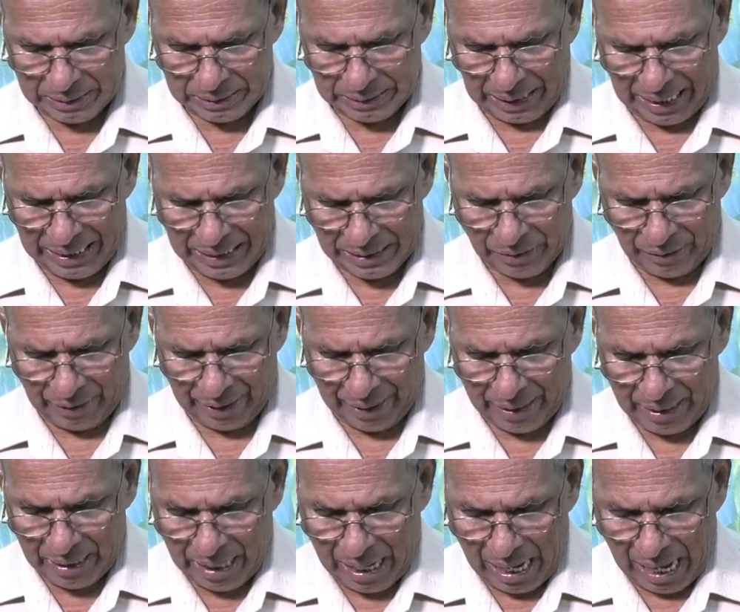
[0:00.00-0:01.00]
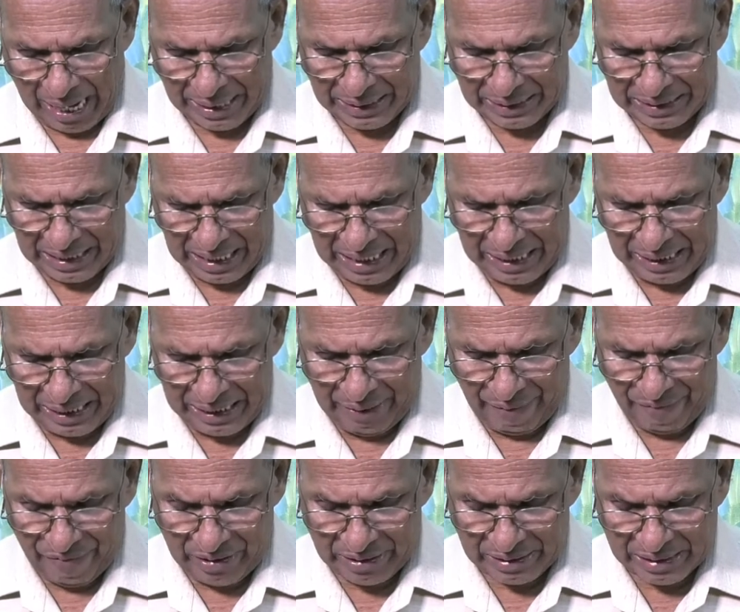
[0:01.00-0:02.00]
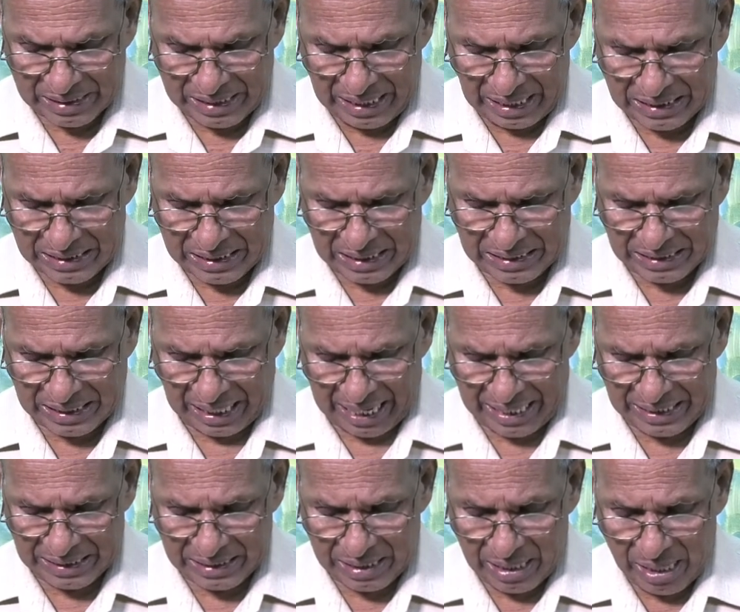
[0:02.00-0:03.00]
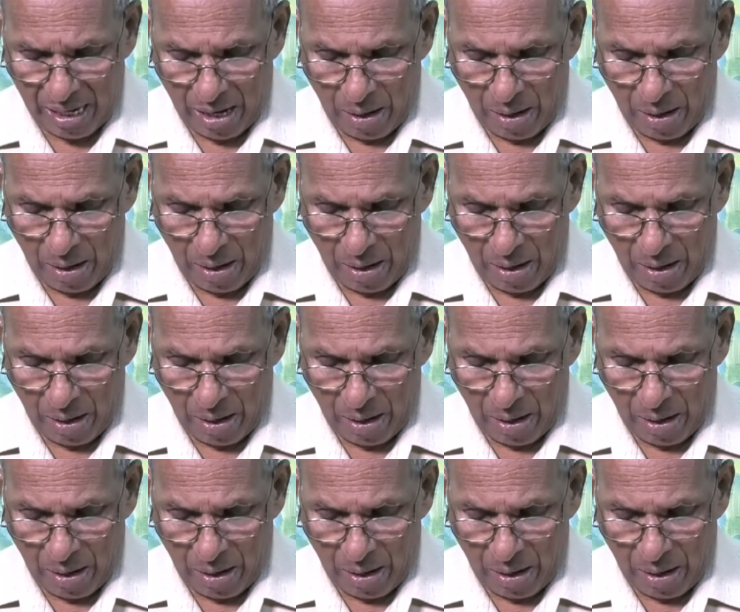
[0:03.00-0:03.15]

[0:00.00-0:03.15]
That is what. And then in verse 6 it says,